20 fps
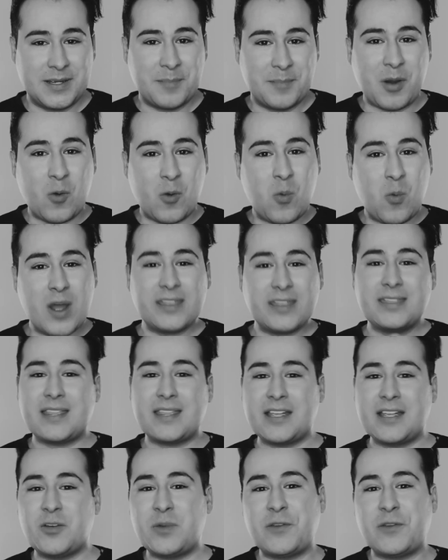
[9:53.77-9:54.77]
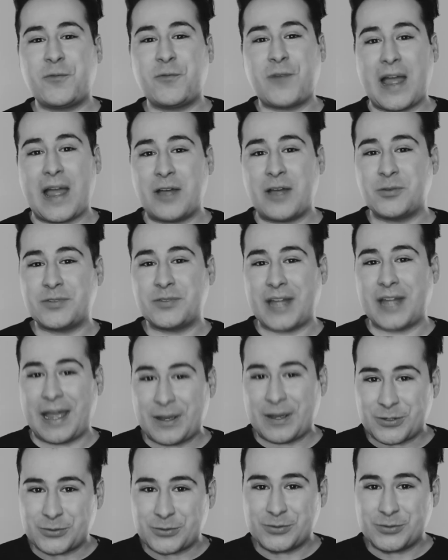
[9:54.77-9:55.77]
But one thing we found
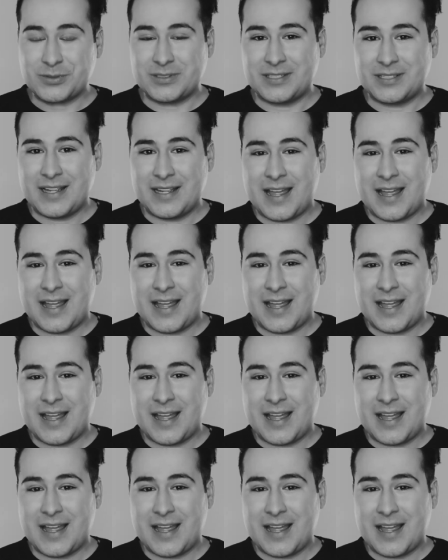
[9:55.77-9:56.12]
out